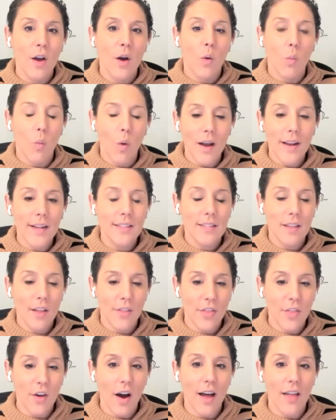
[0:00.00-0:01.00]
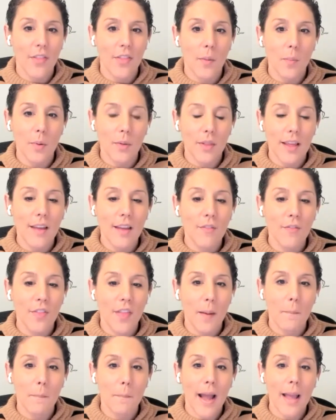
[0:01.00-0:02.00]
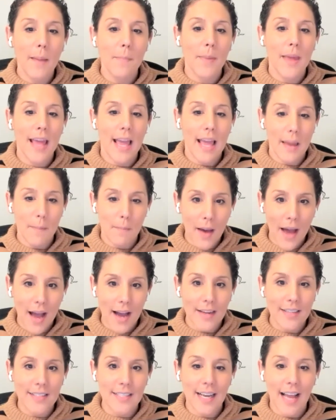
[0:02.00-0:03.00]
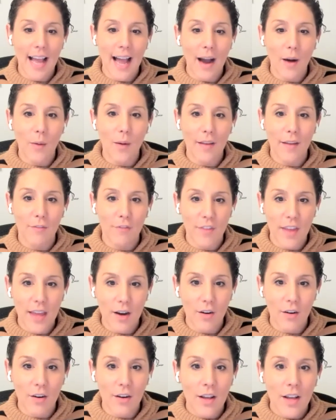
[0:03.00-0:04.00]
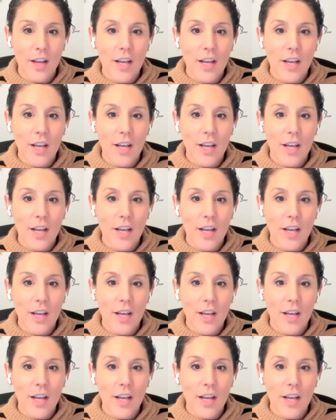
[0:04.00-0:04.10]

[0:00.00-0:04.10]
what is the thought and the belief that might be impacting how I feel?